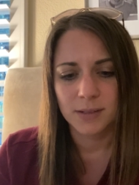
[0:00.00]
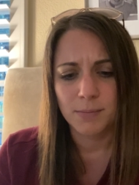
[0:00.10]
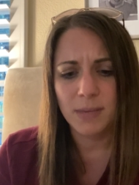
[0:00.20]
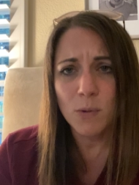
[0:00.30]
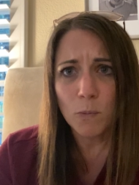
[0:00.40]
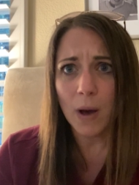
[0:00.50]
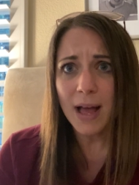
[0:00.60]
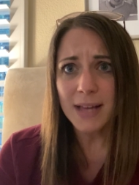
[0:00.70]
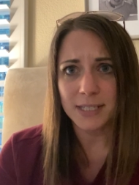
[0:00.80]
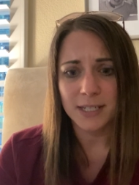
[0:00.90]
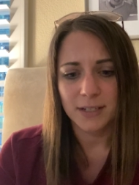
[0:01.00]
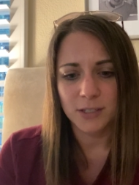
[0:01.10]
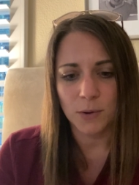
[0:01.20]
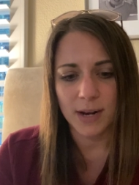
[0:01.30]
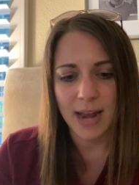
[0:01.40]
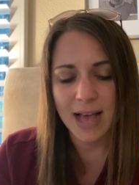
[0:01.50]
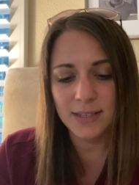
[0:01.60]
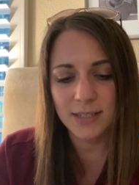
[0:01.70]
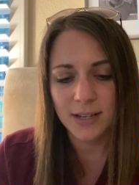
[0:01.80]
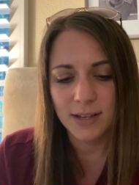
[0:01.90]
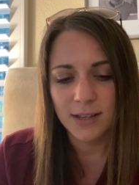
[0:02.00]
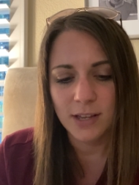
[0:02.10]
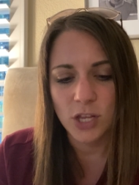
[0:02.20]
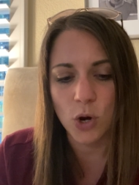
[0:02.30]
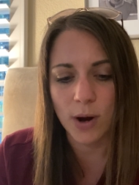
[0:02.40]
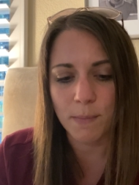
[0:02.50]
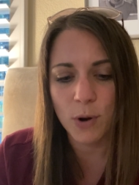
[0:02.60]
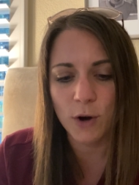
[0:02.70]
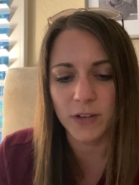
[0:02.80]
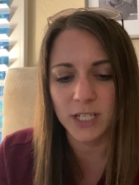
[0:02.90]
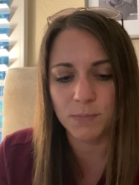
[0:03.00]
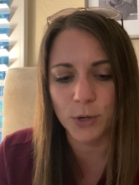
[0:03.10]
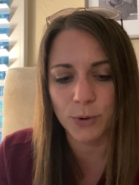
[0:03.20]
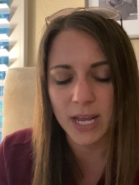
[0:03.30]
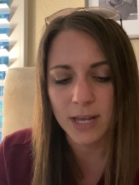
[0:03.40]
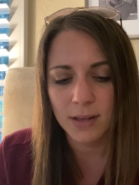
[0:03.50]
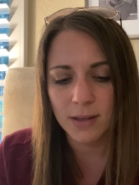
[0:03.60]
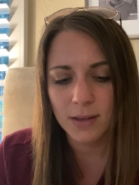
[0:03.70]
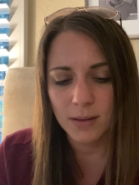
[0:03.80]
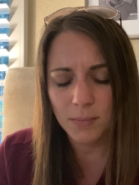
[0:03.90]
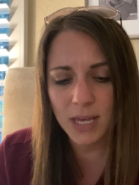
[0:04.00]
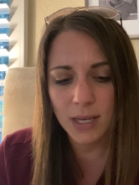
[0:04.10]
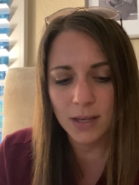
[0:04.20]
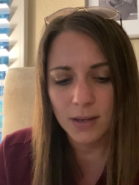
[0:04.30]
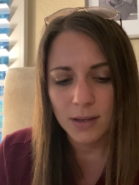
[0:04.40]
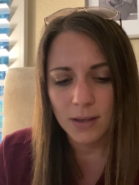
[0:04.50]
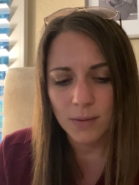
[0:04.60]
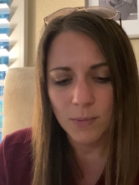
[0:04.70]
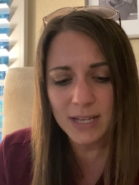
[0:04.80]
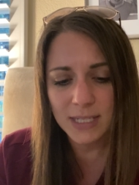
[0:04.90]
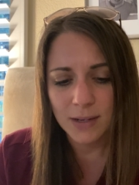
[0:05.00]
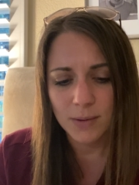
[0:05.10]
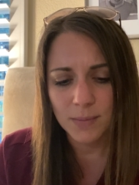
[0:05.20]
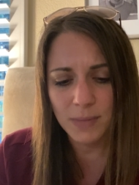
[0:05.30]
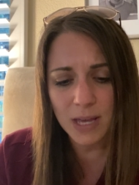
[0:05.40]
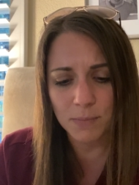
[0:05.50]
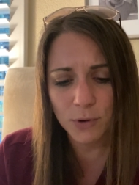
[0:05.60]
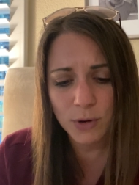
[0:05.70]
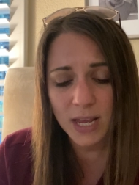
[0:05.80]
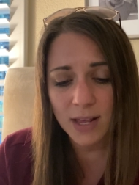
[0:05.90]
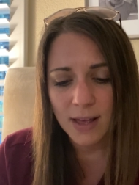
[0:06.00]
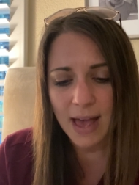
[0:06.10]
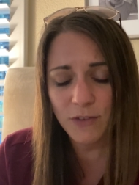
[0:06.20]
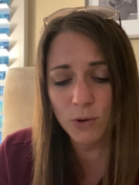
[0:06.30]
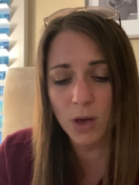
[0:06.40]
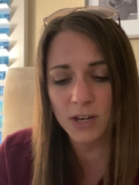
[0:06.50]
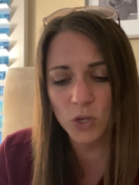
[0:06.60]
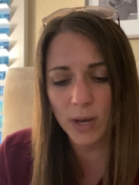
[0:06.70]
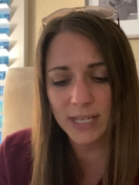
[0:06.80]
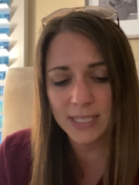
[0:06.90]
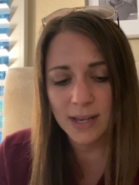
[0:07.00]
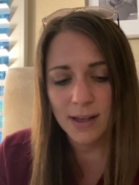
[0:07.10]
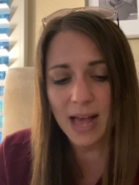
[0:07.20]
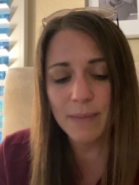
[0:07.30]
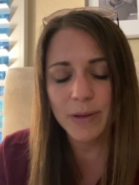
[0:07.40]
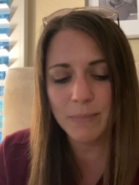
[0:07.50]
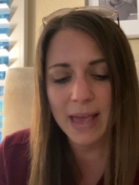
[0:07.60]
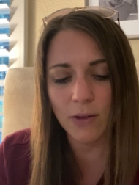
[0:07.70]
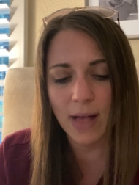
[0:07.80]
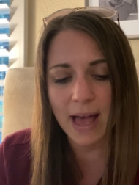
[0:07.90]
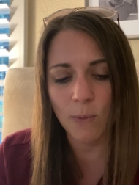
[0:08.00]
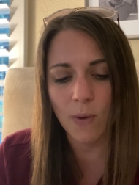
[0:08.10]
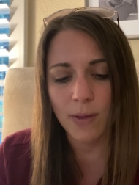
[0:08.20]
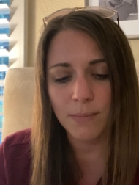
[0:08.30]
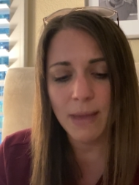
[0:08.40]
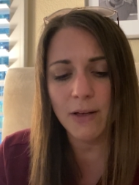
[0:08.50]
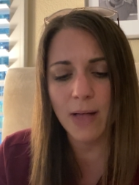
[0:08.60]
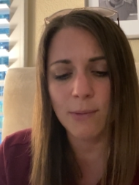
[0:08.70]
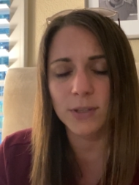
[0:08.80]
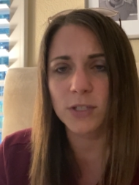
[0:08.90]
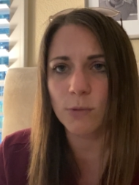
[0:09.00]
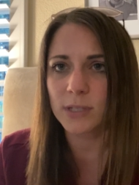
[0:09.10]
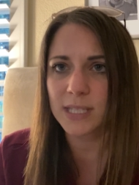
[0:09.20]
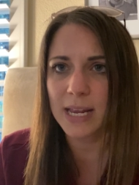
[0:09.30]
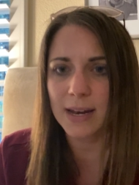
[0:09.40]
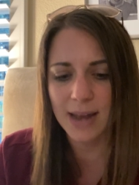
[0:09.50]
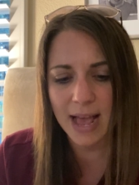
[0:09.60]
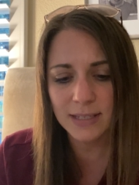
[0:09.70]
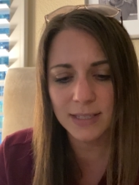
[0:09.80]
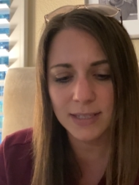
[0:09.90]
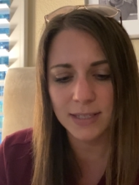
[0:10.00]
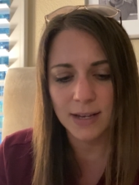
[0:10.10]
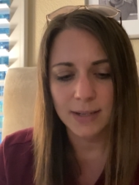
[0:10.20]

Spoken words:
Me what? Soren asked. You're a perfect broody. Me? What? Me a broody? Have you gone yoiks? I'm a male owl. Male owls don't sit nests.